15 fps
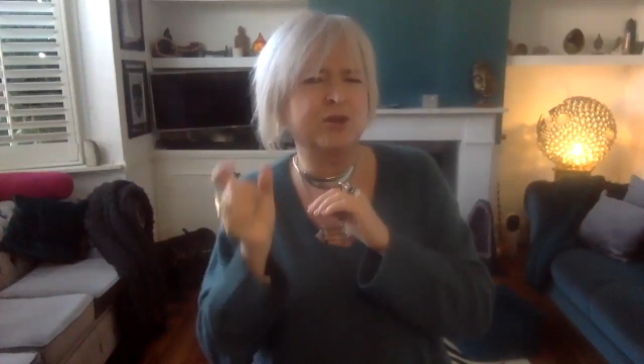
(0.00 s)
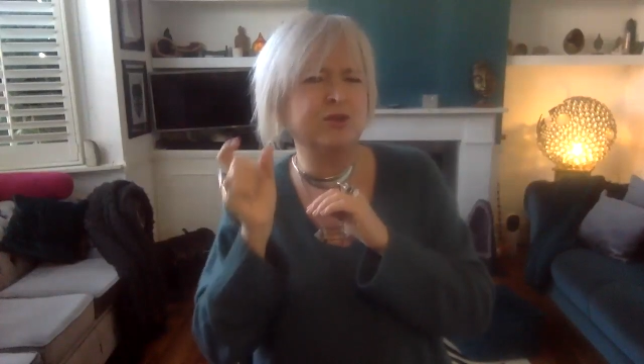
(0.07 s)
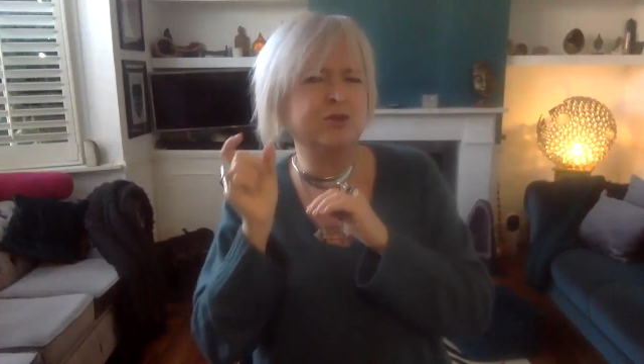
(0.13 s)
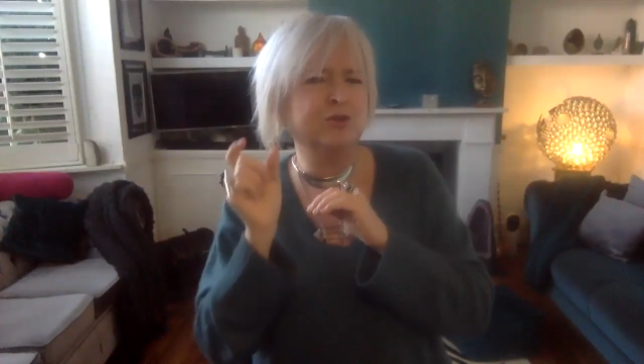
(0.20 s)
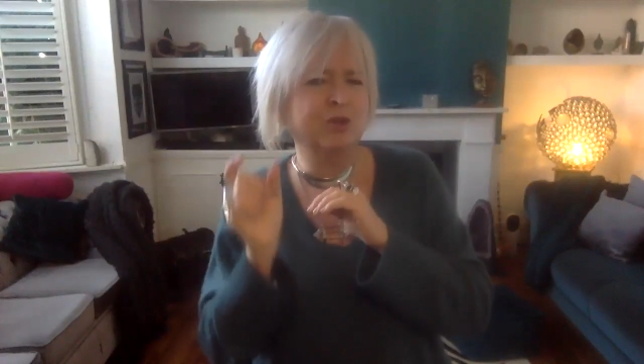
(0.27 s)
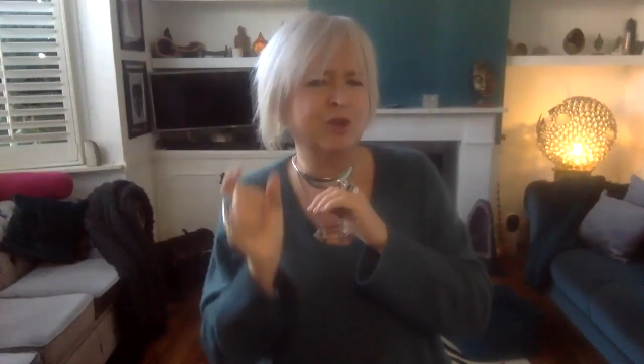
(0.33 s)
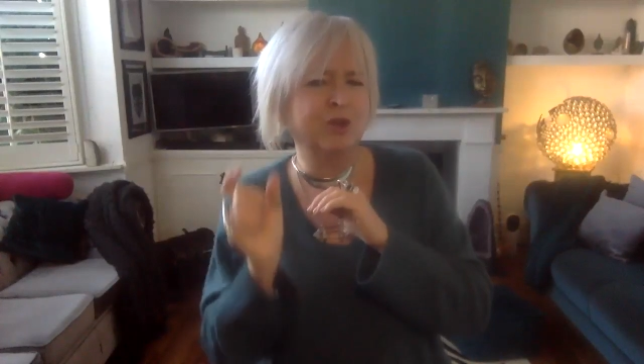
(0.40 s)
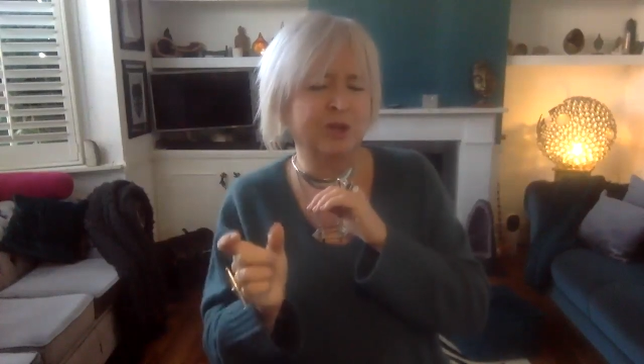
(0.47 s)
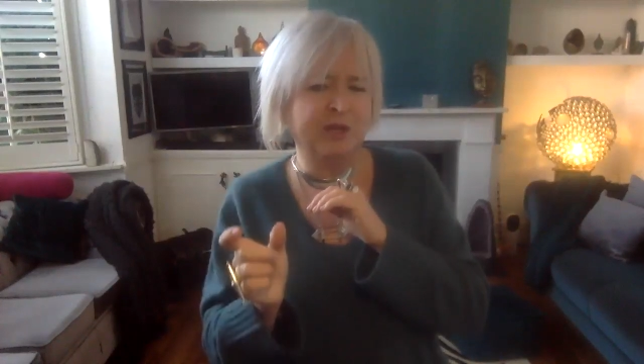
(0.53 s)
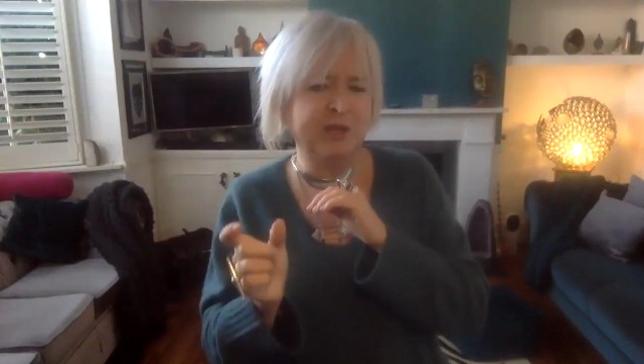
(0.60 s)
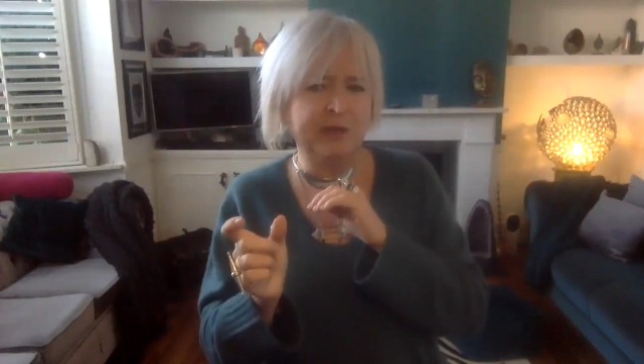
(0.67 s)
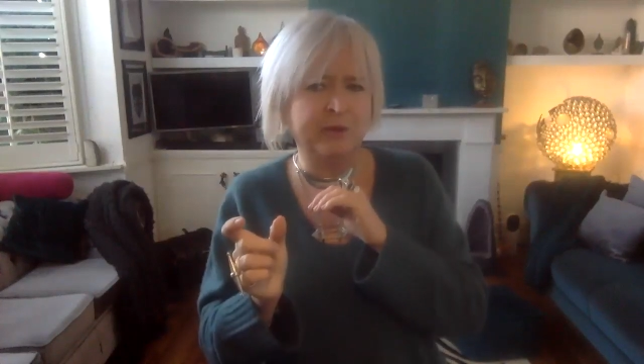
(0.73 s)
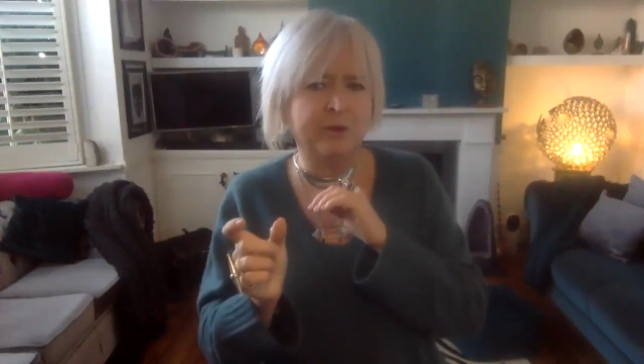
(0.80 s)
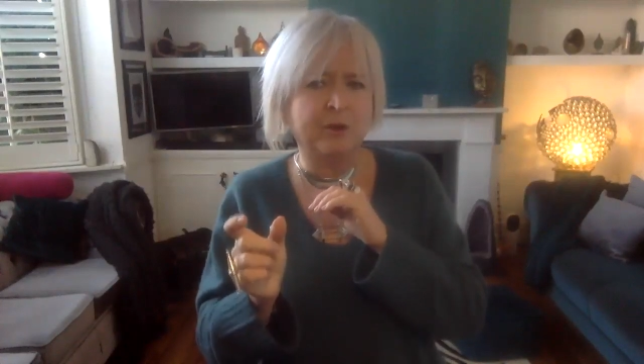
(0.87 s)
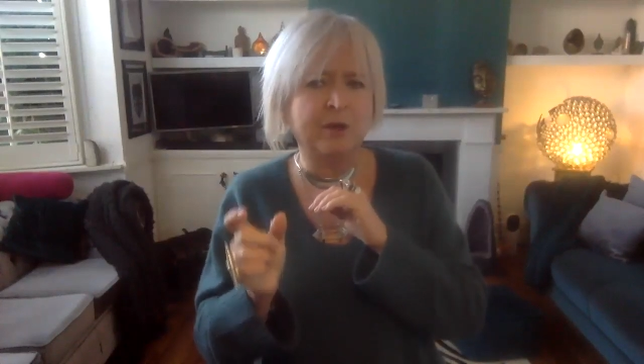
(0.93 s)
that you're
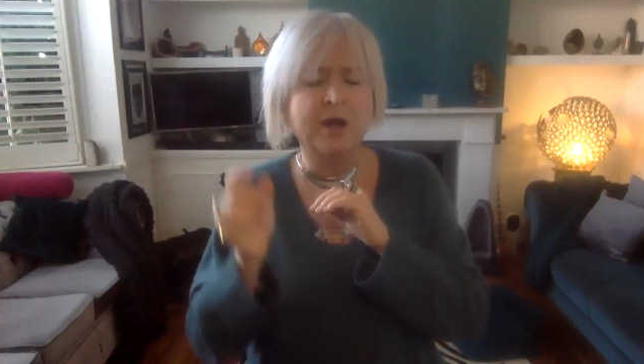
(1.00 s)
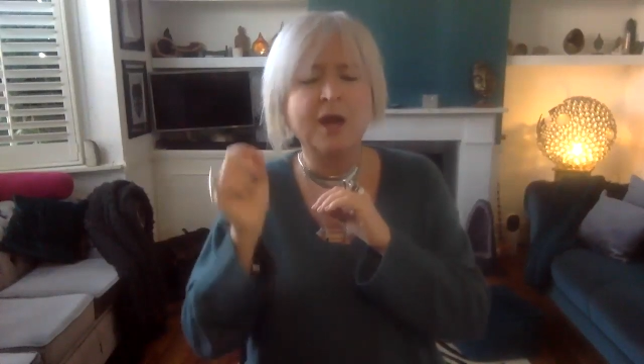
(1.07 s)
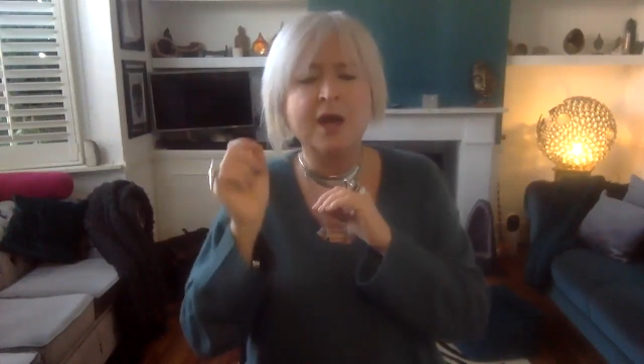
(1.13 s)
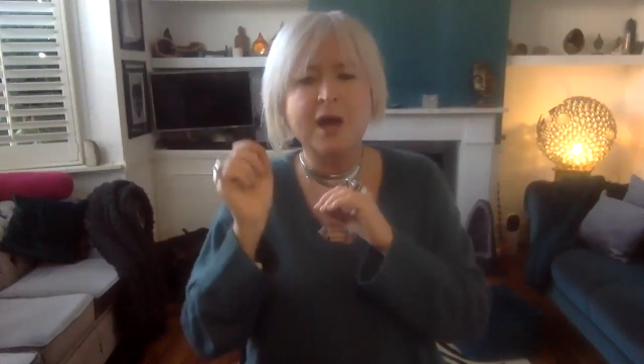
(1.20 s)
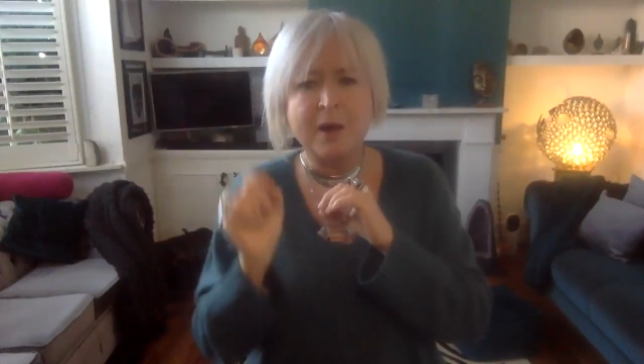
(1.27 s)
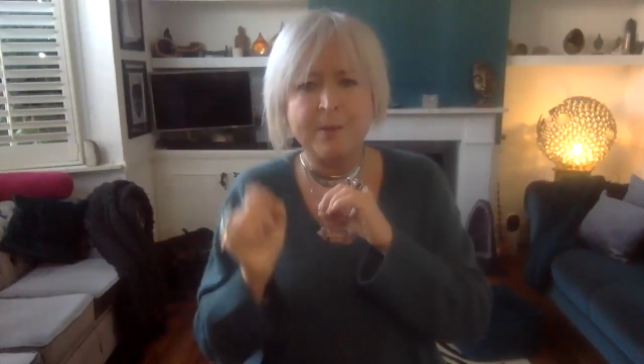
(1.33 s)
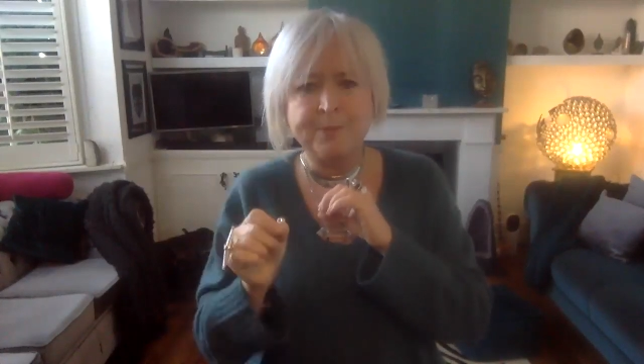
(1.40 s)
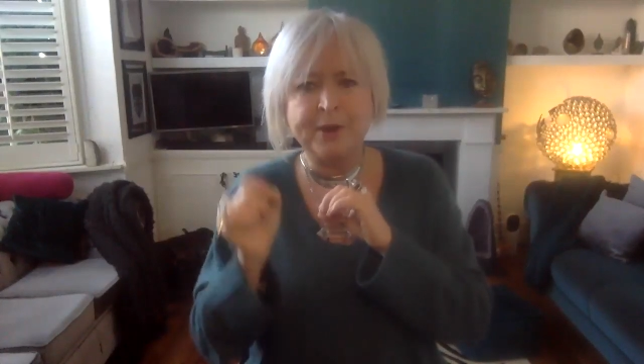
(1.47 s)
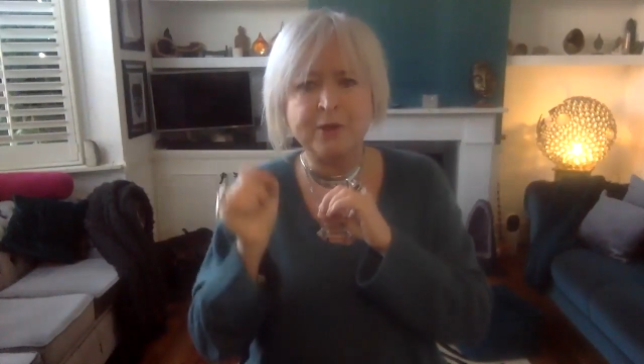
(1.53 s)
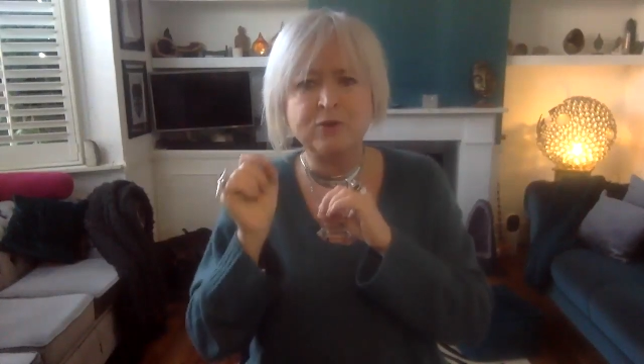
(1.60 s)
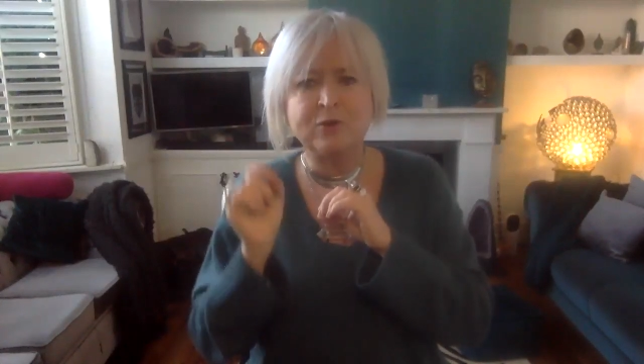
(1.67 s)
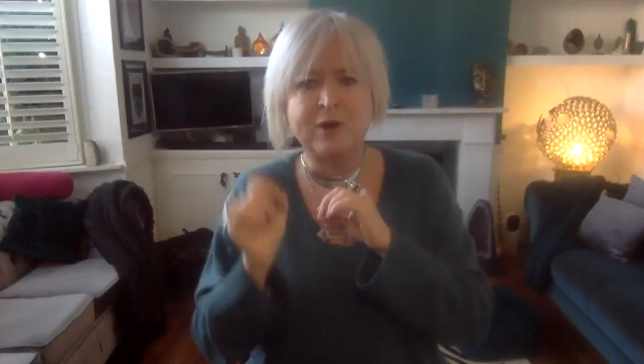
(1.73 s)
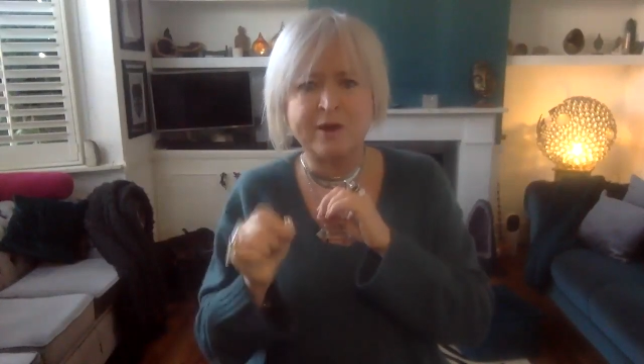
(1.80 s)
clear about your